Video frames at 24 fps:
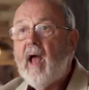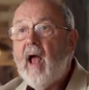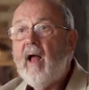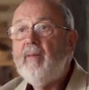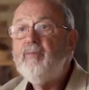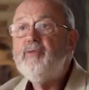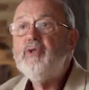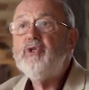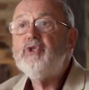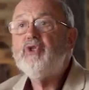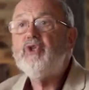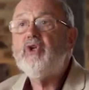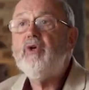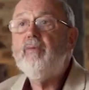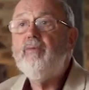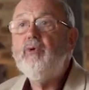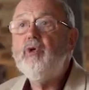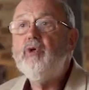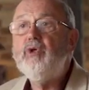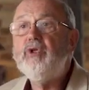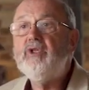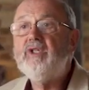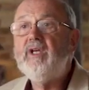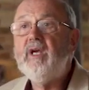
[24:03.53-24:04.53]
And this
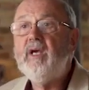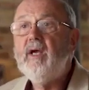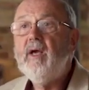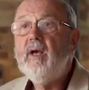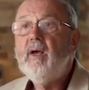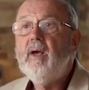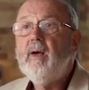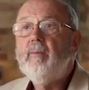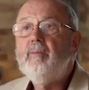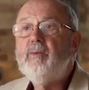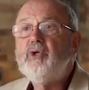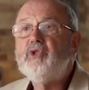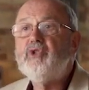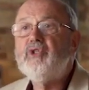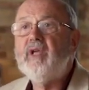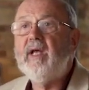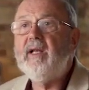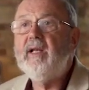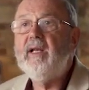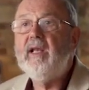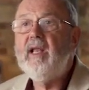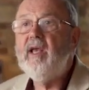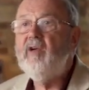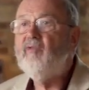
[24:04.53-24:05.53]
community must
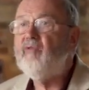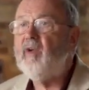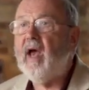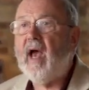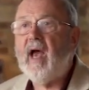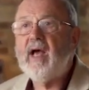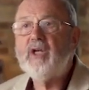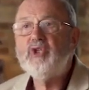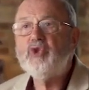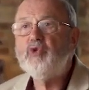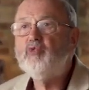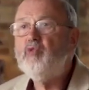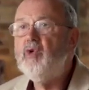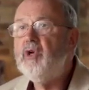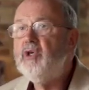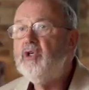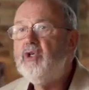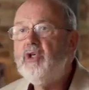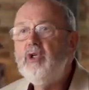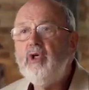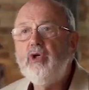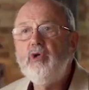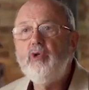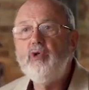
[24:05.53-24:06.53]
then live as
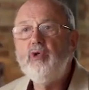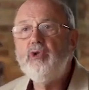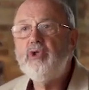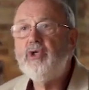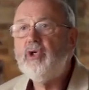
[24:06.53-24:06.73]
renewed